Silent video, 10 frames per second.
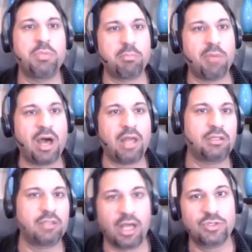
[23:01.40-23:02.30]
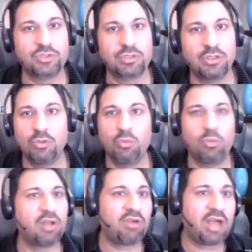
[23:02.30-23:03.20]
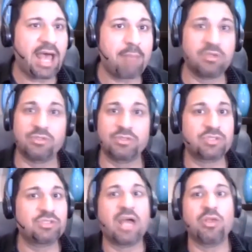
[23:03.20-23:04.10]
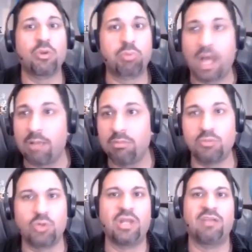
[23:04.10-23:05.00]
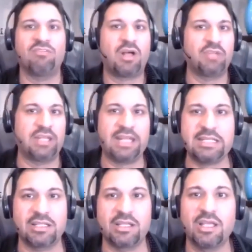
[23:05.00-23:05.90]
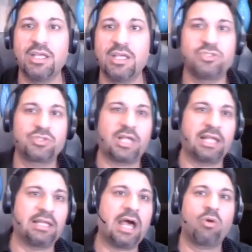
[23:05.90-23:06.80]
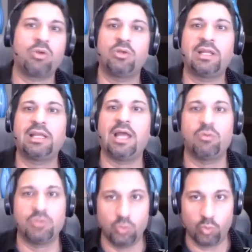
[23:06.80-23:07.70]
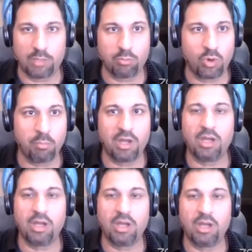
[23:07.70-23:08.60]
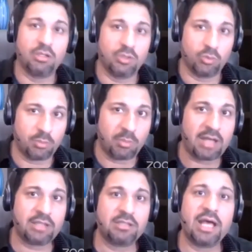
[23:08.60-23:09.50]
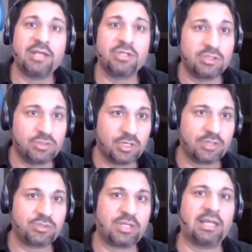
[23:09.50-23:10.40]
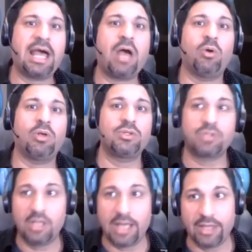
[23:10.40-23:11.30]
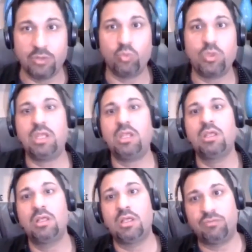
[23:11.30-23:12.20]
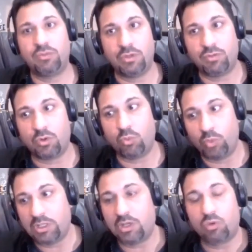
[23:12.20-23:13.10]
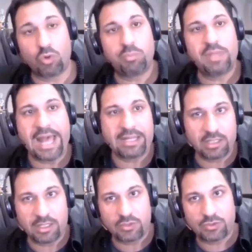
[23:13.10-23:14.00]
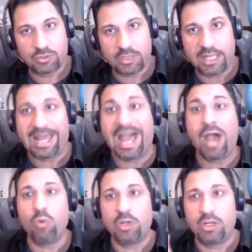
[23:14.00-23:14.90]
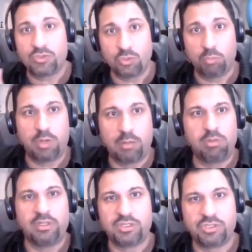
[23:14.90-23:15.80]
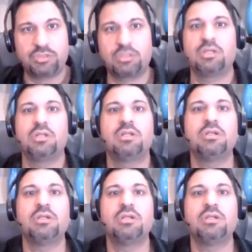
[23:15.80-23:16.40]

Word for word: to be monetized. Whatever happens, it's not your problem. You're not involved in anything. It's just allow or don't allow. You want more money? You want to monetize? Just allow us. And we, if you if you're with the group that is allowing us to publish